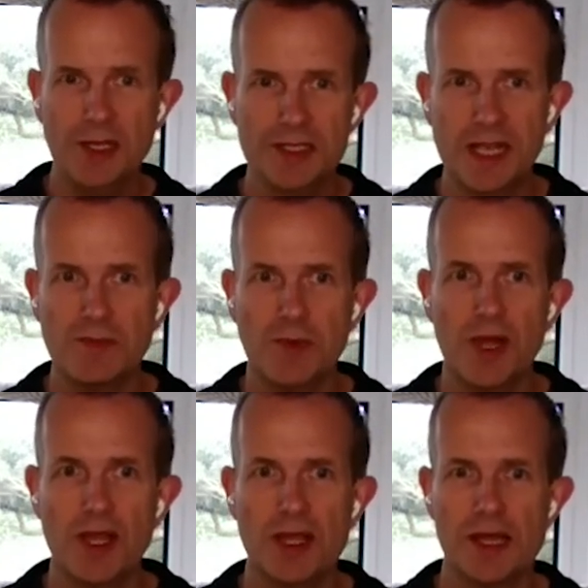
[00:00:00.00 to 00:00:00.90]
in the
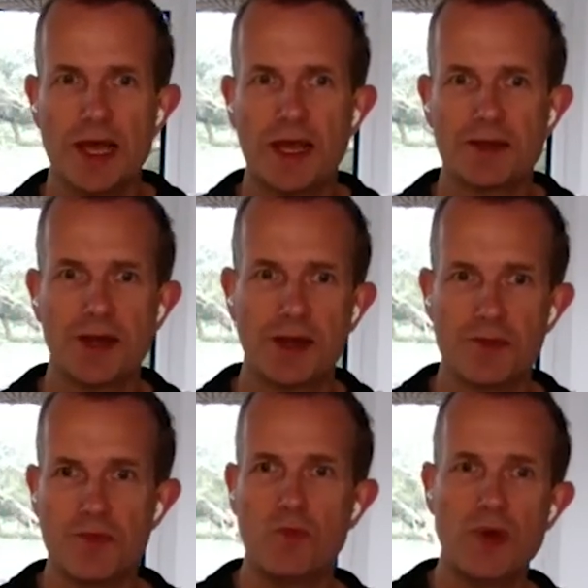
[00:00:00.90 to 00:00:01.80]
same way that
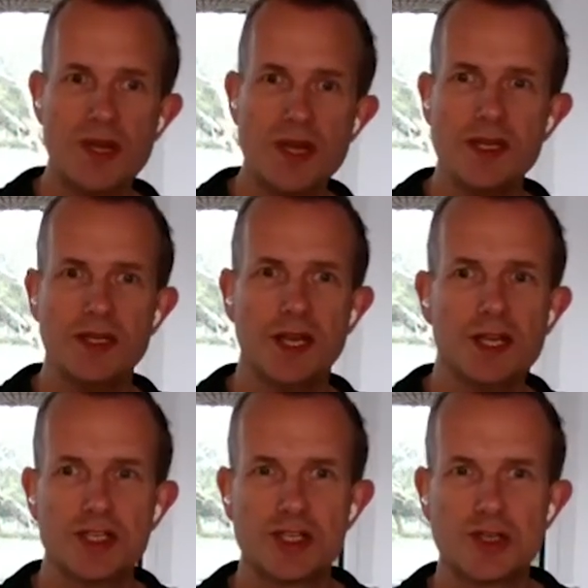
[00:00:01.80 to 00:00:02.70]
you know we
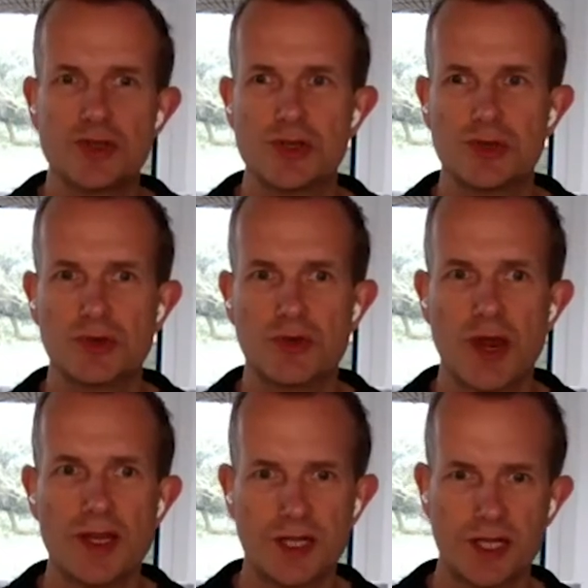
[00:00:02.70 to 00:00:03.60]
needed
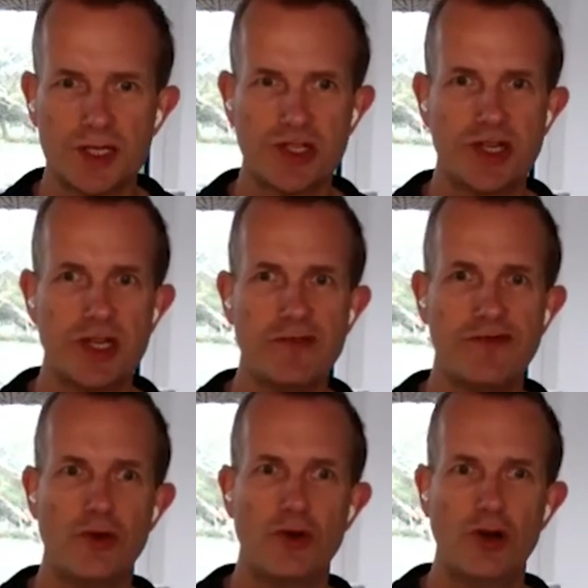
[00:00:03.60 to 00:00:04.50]
institutional grade
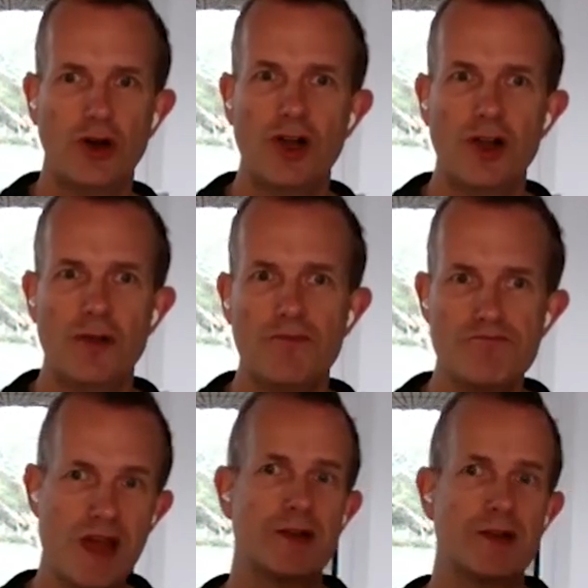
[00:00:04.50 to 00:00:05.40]
custody for
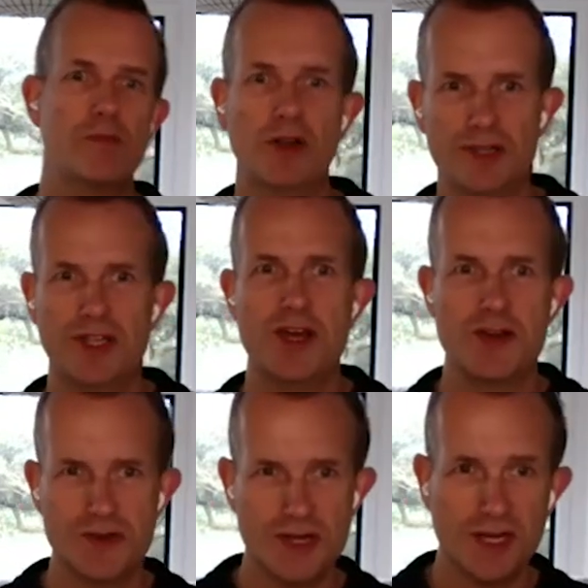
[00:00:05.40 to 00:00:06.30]
bearer
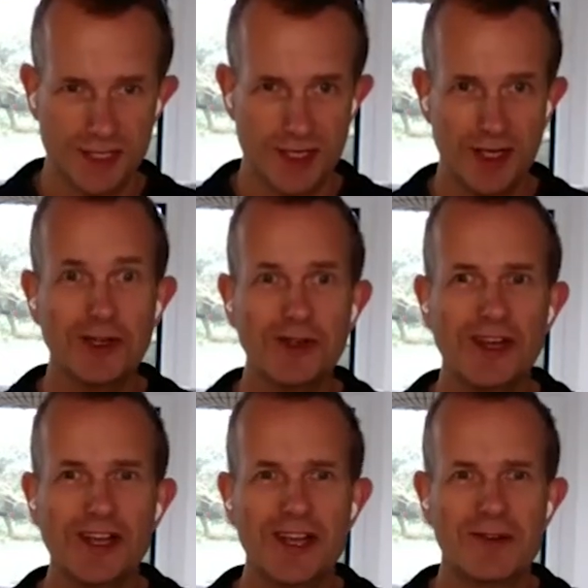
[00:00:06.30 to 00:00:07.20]
bonds 100 years
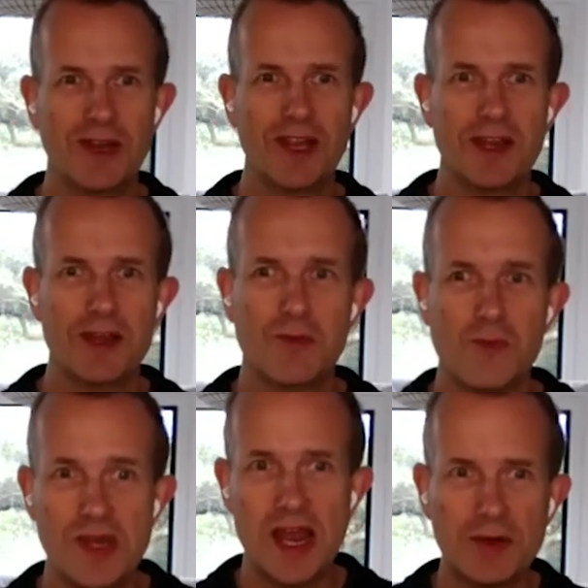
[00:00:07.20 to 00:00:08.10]
ago, right?
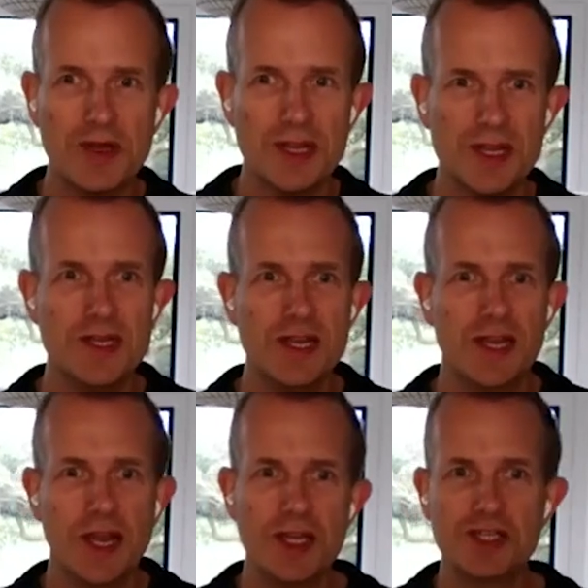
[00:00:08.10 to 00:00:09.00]
We now
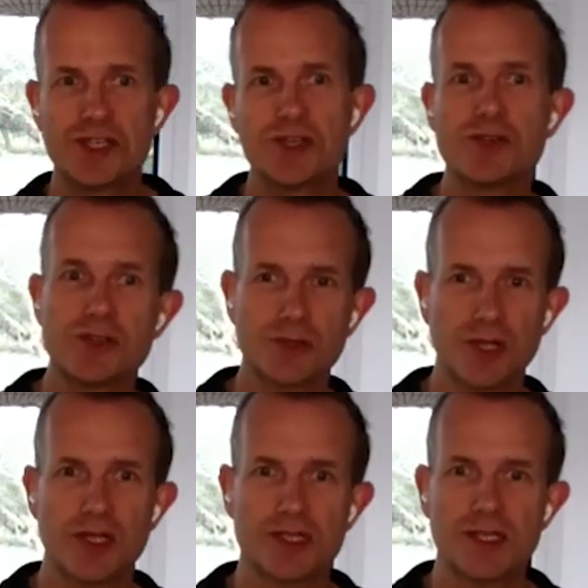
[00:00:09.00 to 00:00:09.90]
need
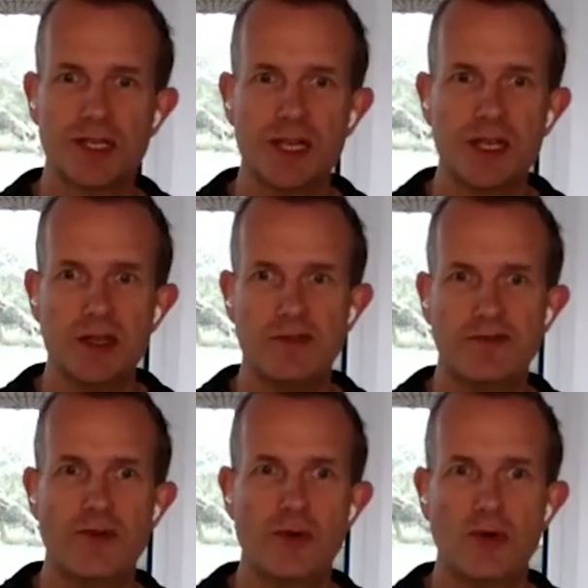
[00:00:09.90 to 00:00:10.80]
institutional
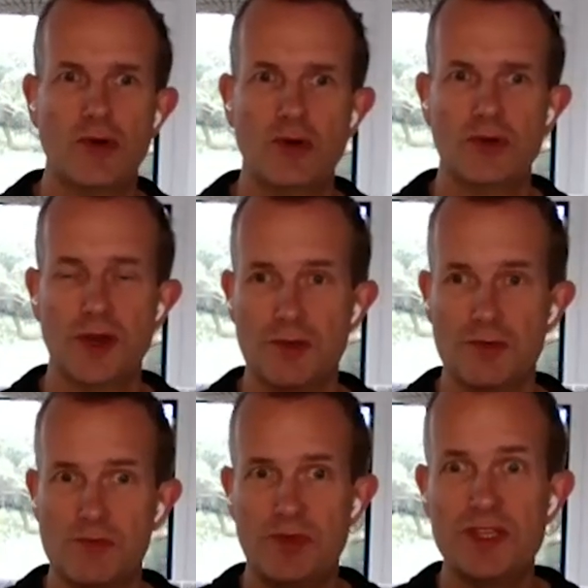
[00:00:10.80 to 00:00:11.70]
custody
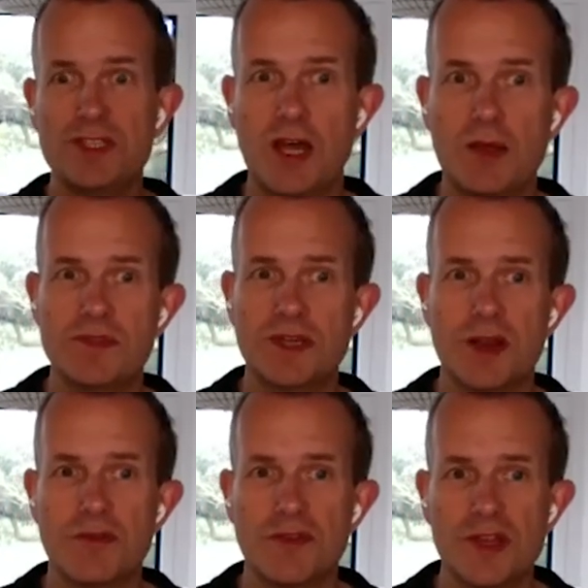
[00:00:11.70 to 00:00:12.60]
for you know these
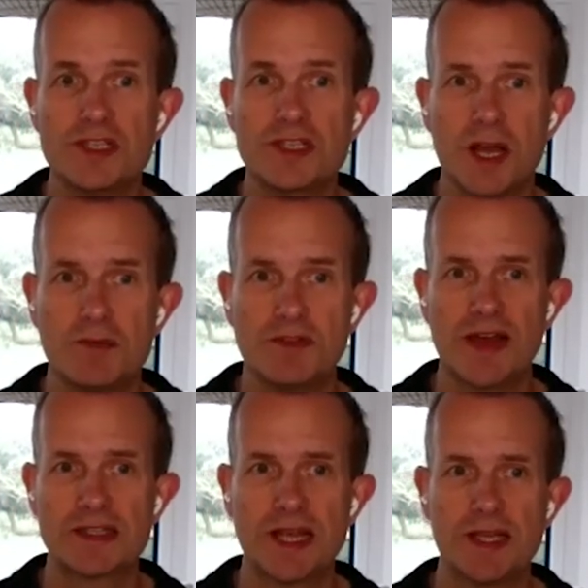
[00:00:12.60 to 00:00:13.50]
types you know for these
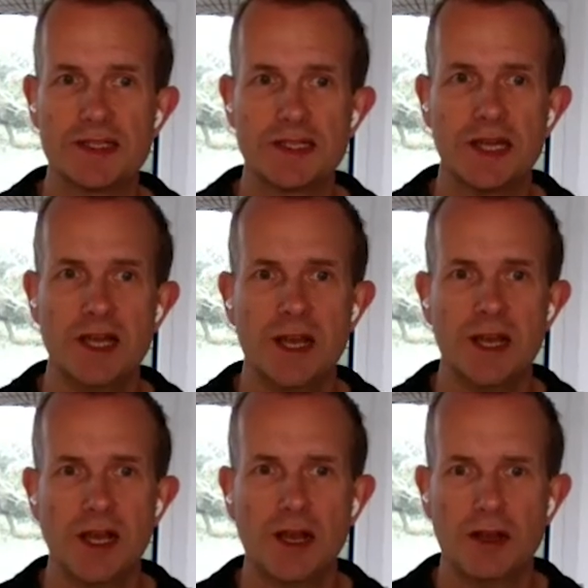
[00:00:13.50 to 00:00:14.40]
types of assets
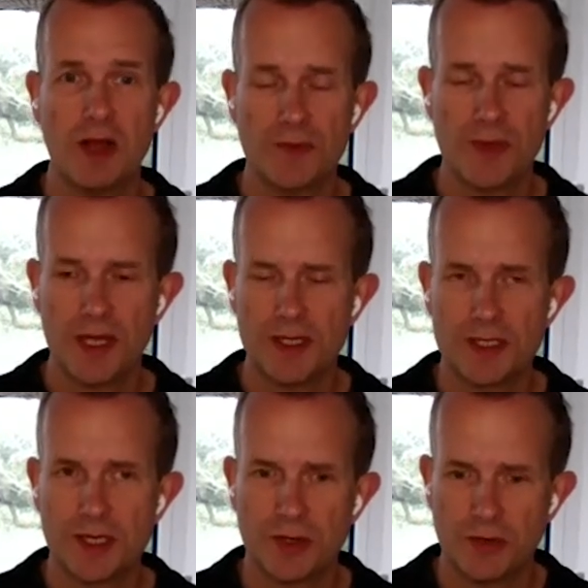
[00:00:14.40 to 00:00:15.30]
as well
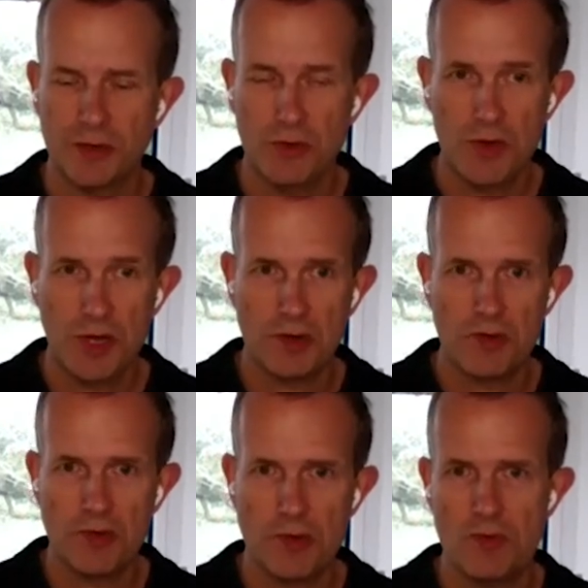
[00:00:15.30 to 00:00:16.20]
and so
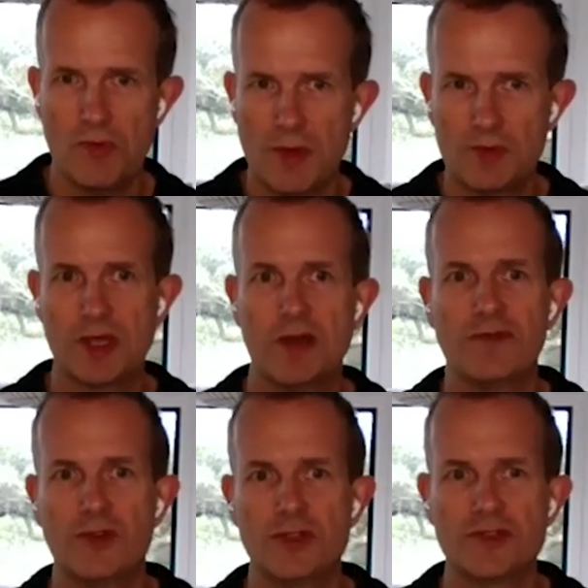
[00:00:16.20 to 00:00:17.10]
you know that
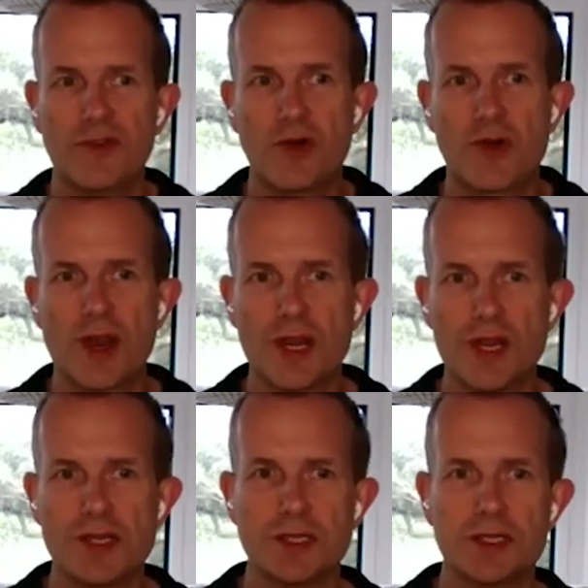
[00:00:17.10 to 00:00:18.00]
was our first
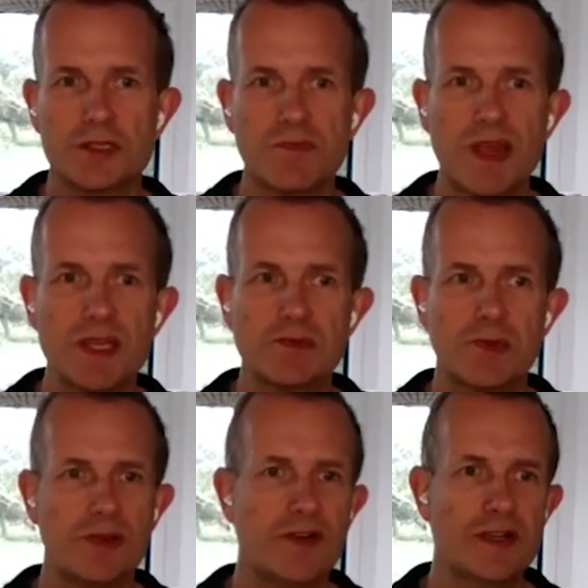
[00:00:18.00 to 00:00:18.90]
foray into the
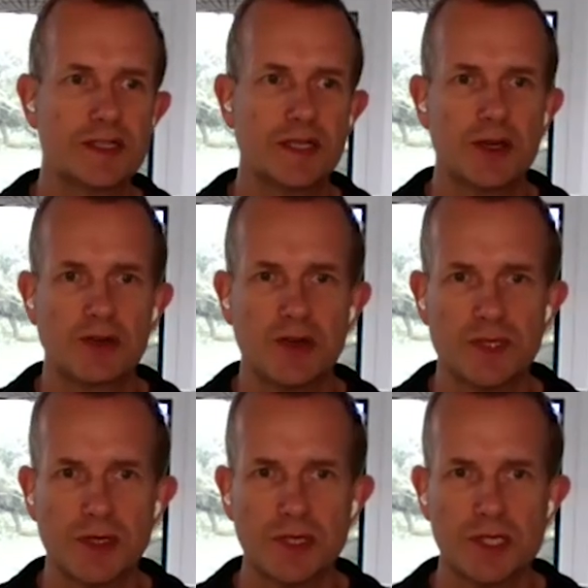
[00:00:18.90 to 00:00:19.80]
space we invested
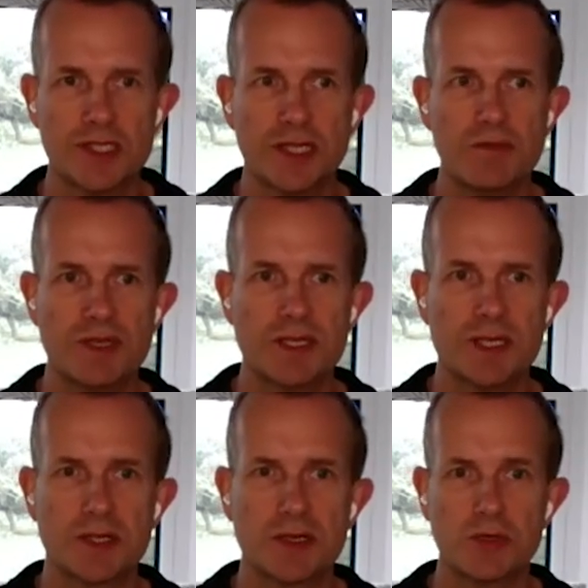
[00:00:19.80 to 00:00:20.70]
in a crypto
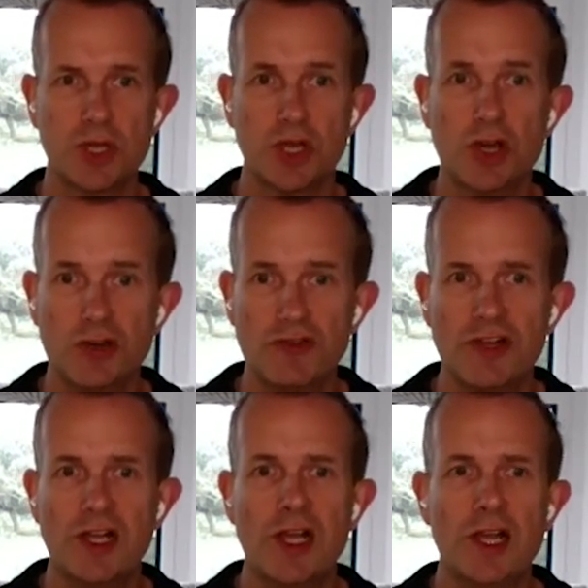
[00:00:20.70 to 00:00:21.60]
custody business called
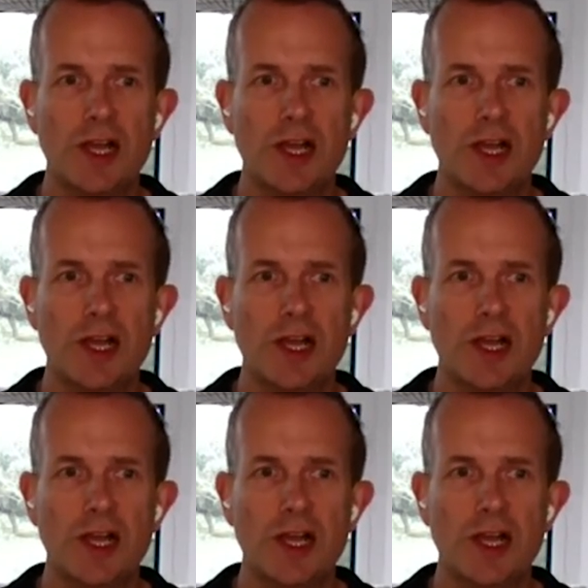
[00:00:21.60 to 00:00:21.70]
Curv